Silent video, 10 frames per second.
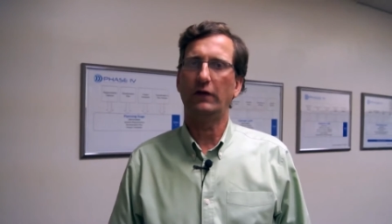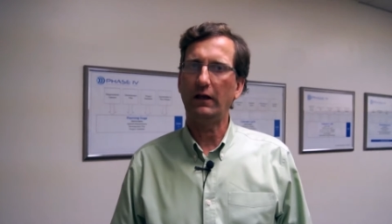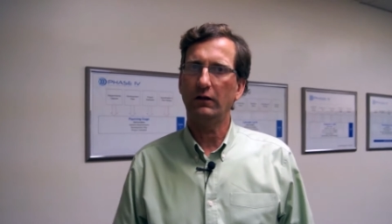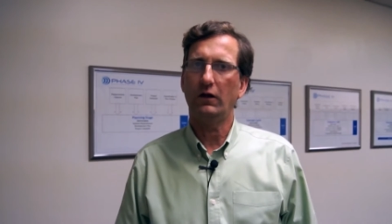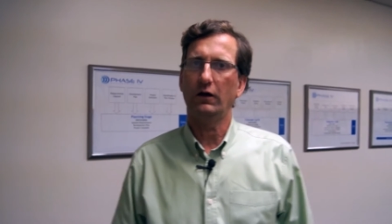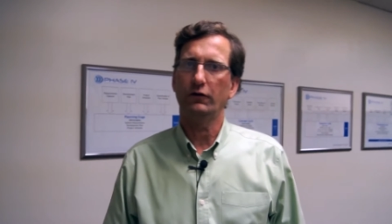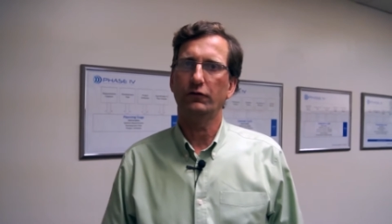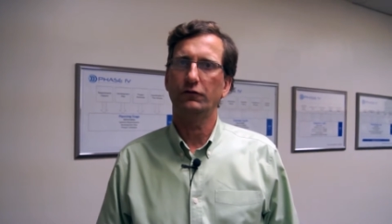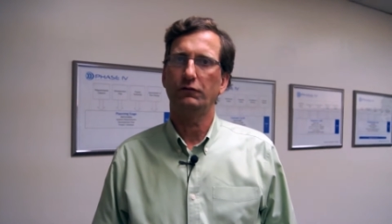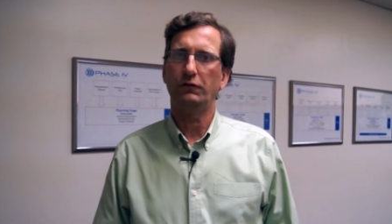data
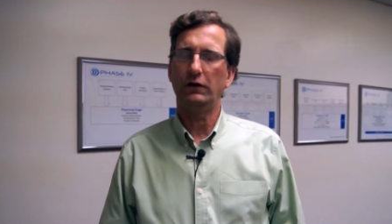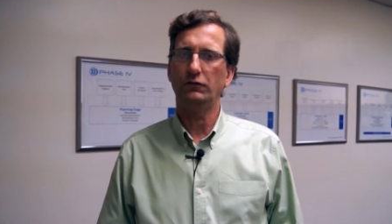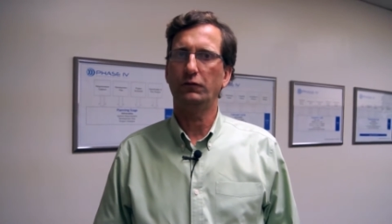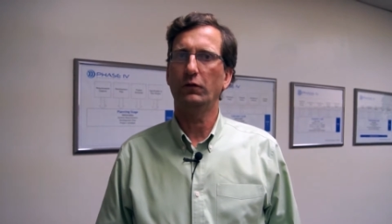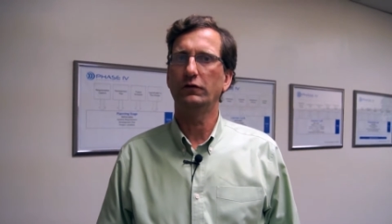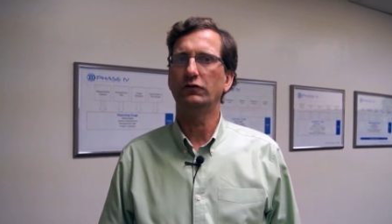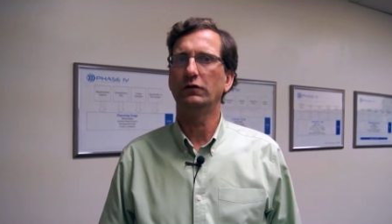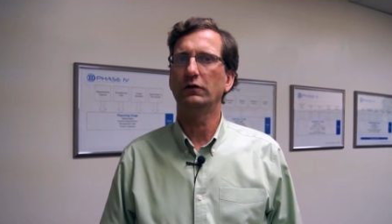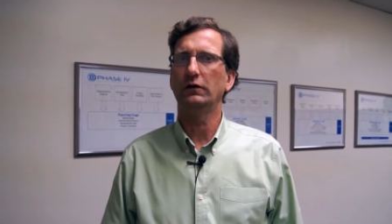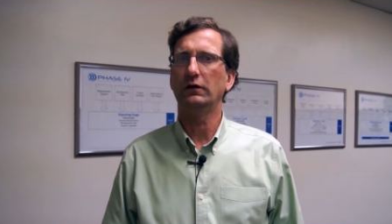loggers? Phase four
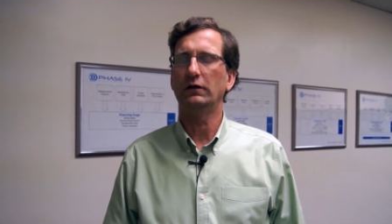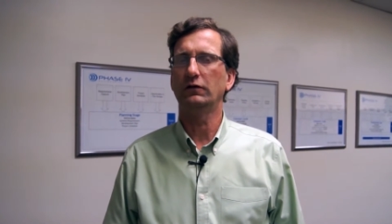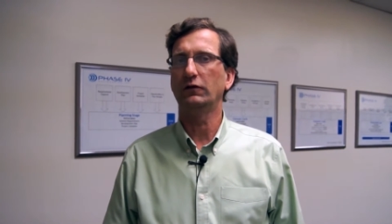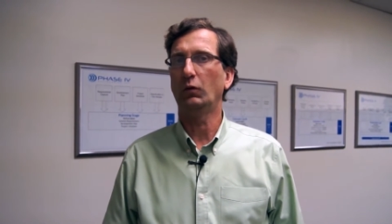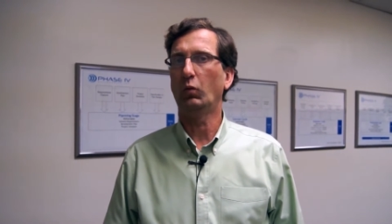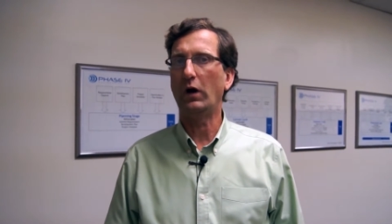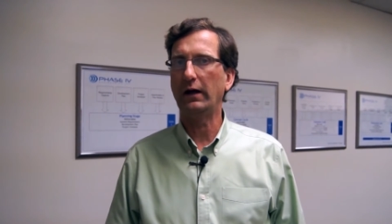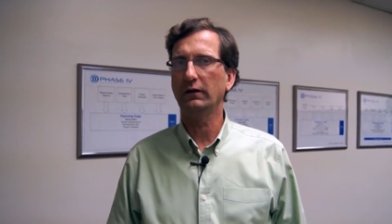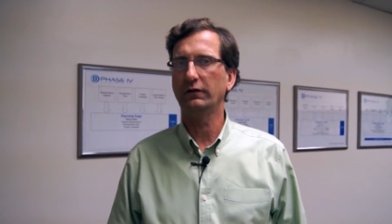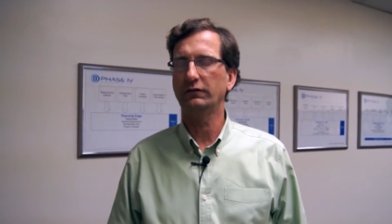Engineering is a
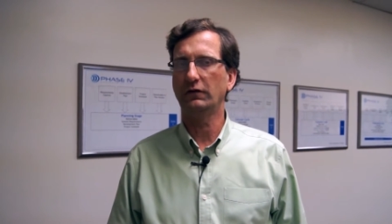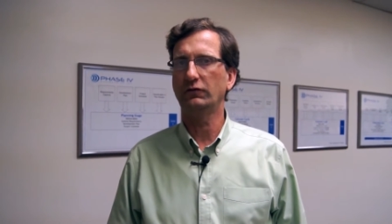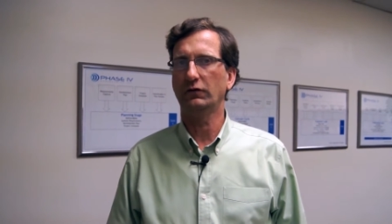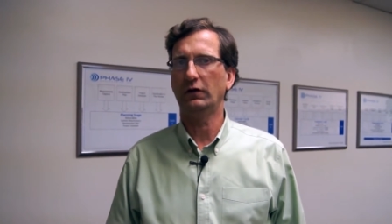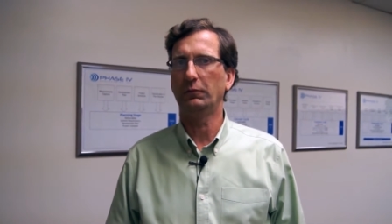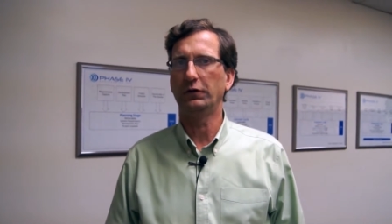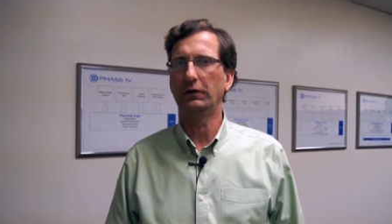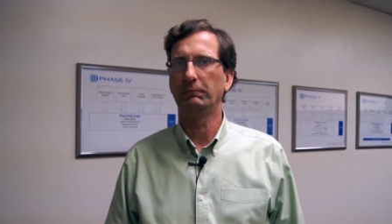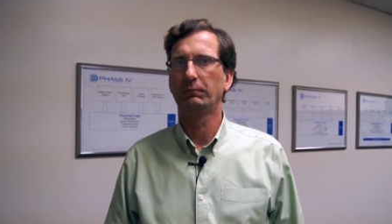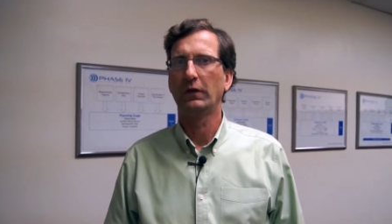wireless sensor company.